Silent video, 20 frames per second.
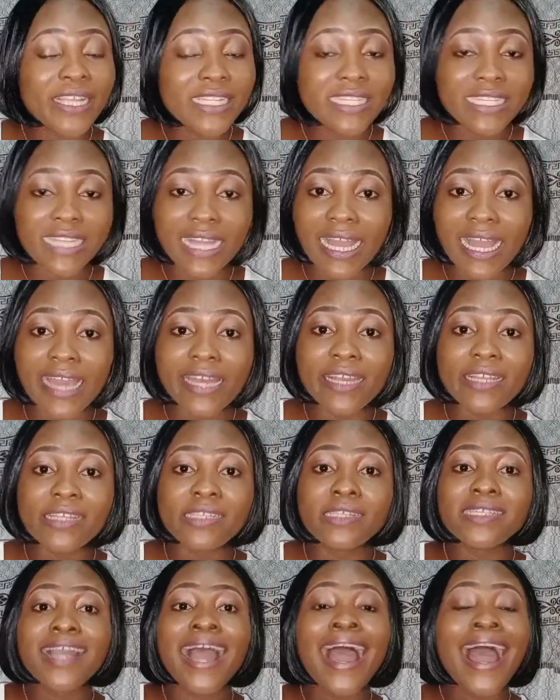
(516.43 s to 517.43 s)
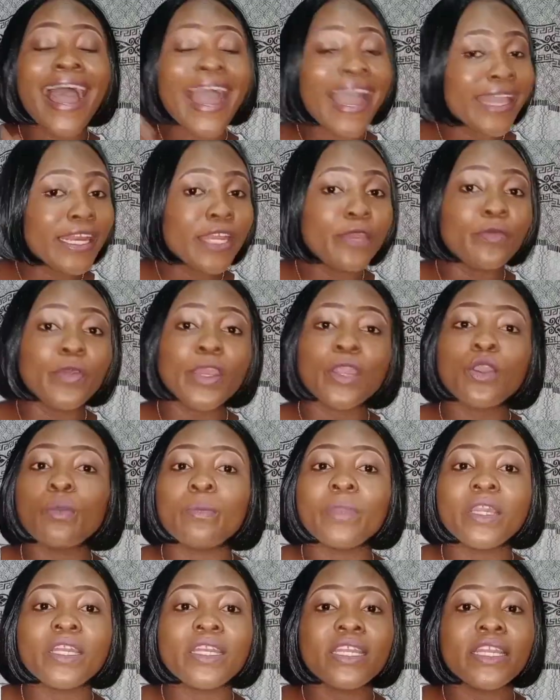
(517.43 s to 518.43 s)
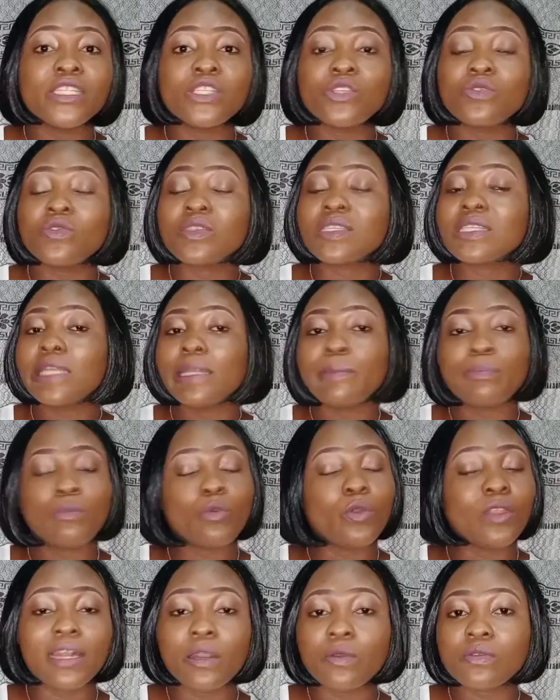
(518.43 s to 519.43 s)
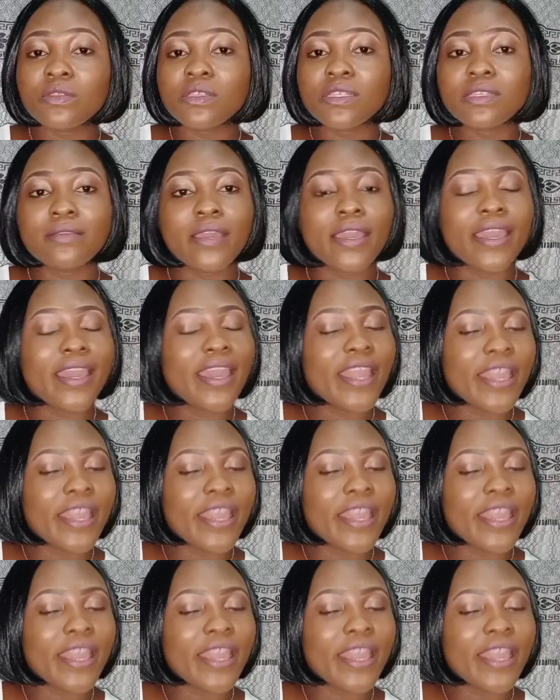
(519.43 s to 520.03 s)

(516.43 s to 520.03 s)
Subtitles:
better, and it's highly recommended to sleep without